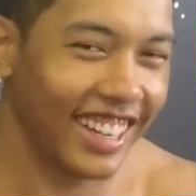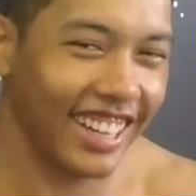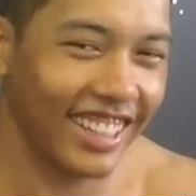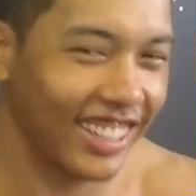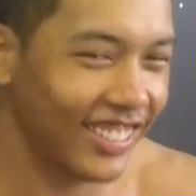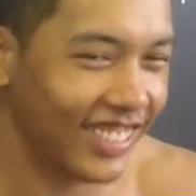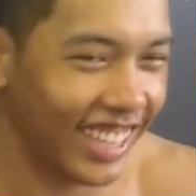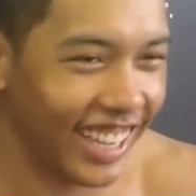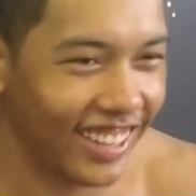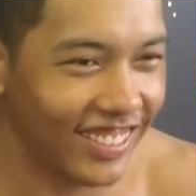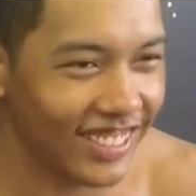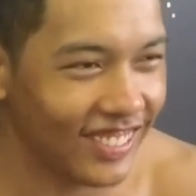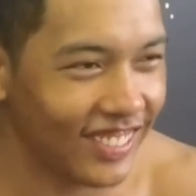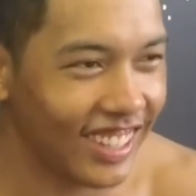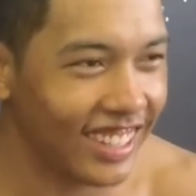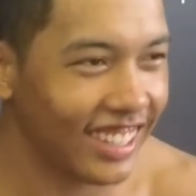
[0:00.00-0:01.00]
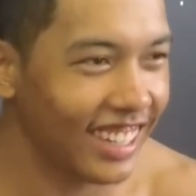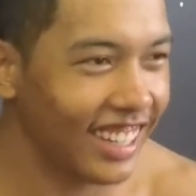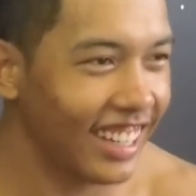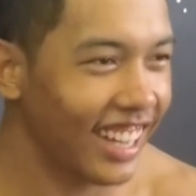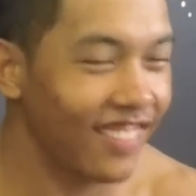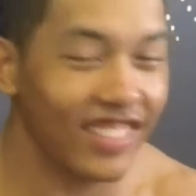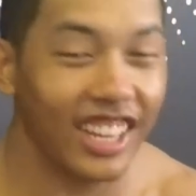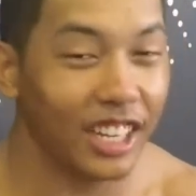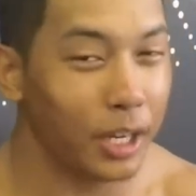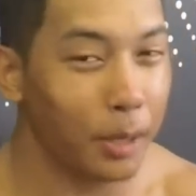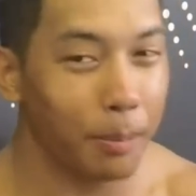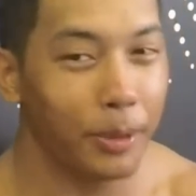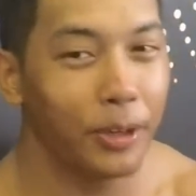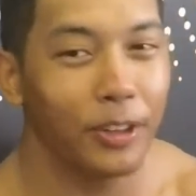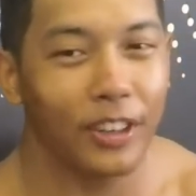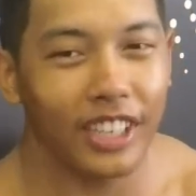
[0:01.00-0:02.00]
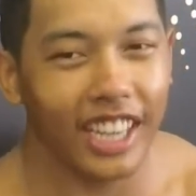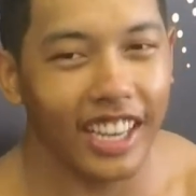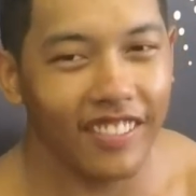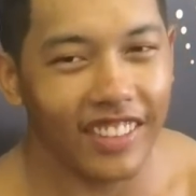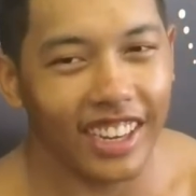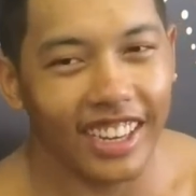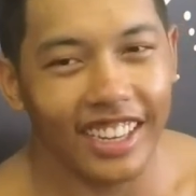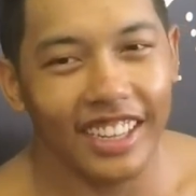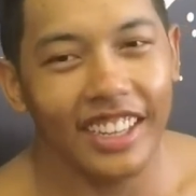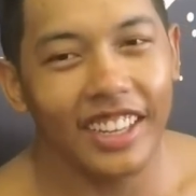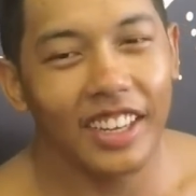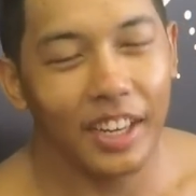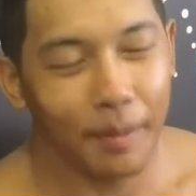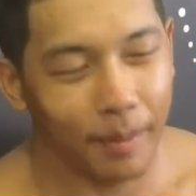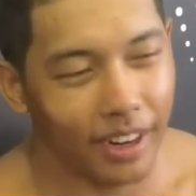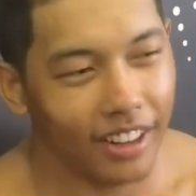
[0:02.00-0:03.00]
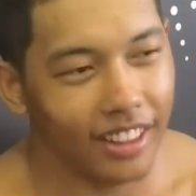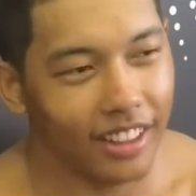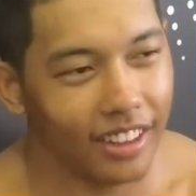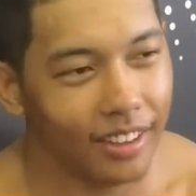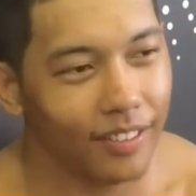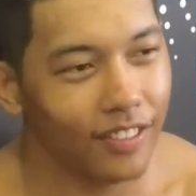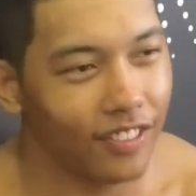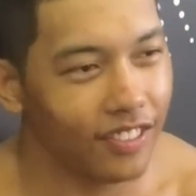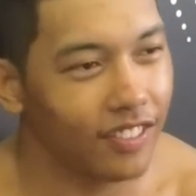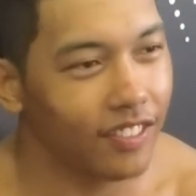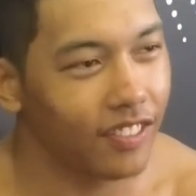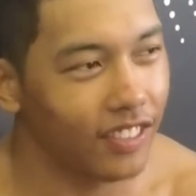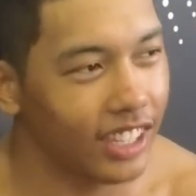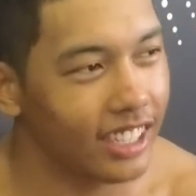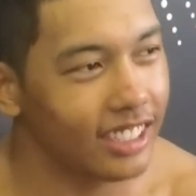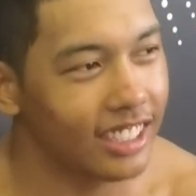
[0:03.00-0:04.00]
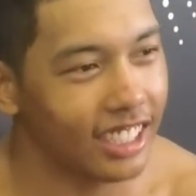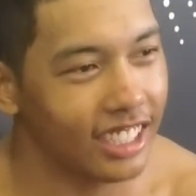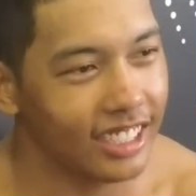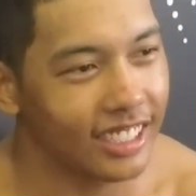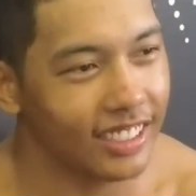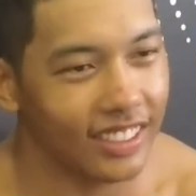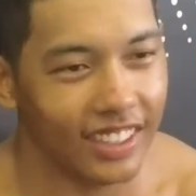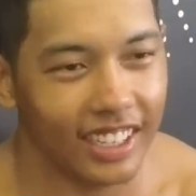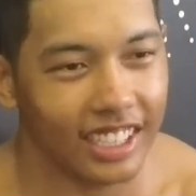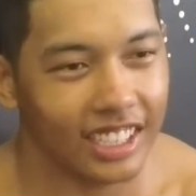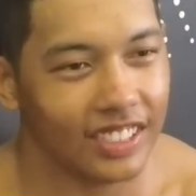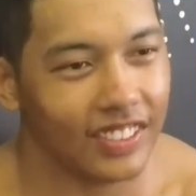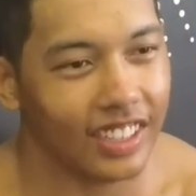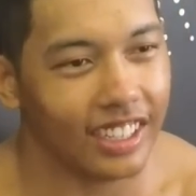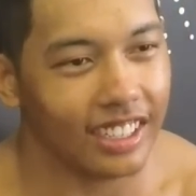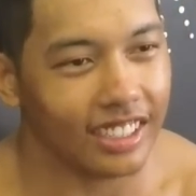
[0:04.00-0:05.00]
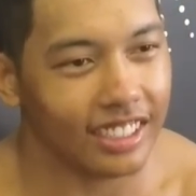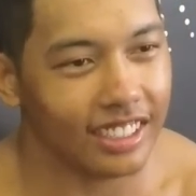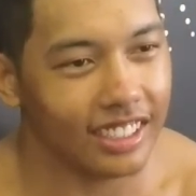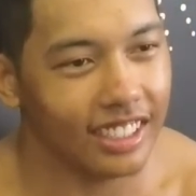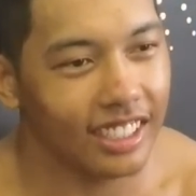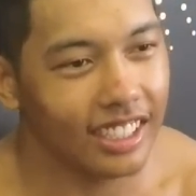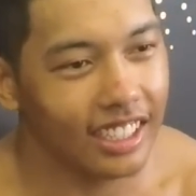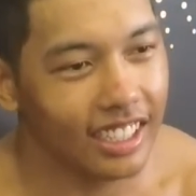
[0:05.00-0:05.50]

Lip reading: I love games, I'm not gonna lie. I'm not a computer game guy, but I love PlayStation or Xbox.